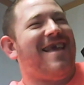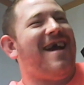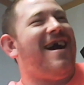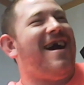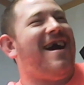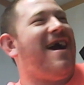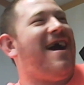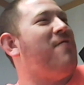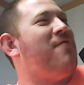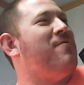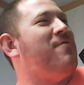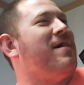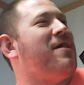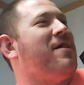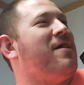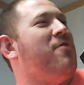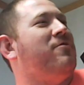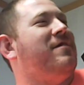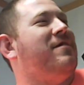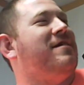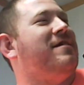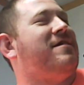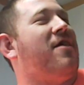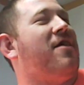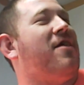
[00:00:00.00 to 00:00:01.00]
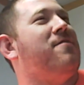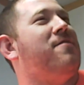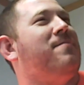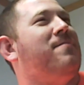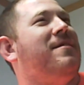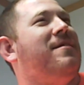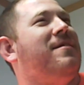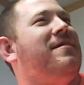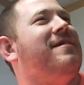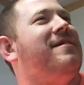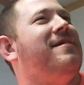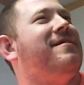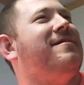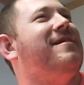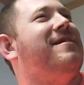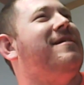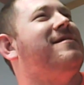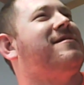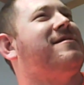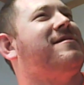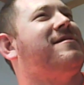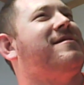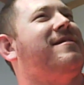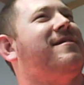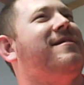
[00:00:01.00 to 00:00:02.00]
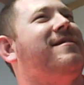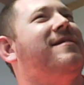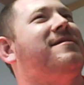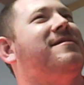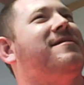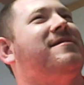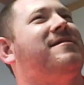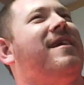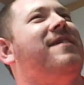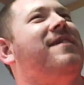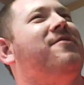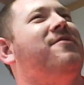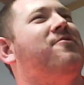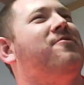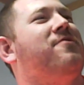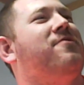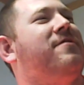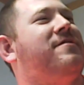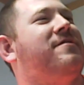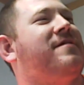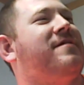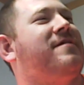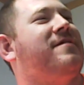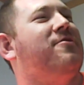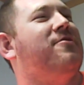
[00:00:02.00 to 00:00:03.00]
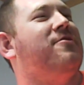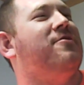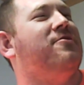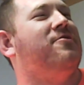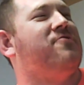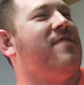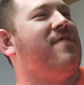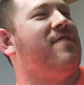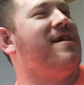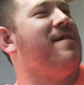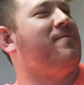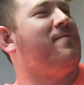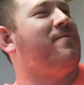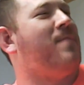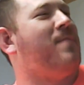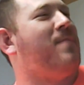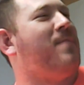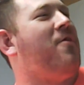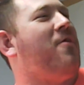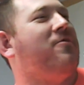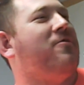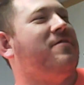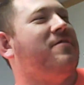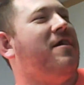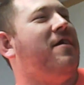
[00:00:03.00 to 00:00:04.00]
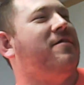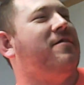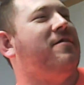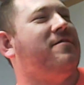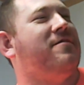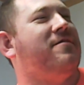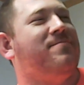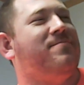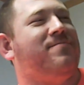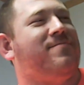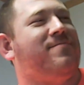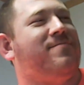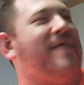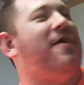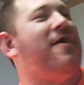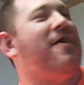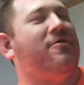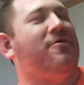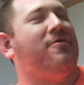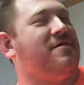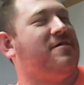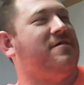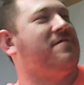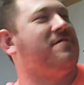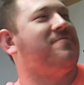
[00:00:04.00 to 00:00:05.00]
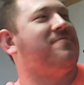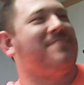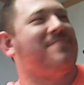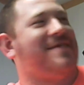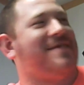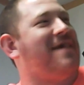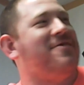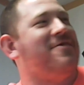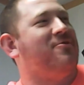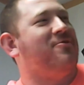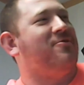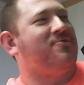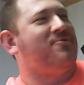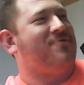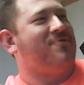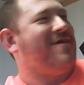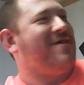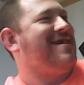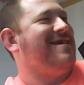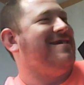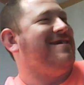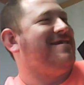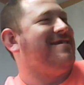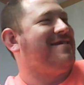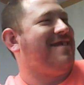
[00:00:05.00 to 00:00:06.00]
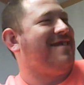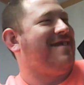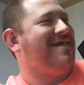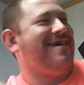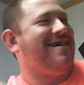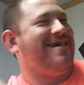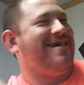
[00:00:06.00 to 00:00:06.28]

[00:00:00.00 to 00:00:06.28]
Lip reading: Yeah, how are we going to determine this cedar tree from all the other thousands of cedar trees?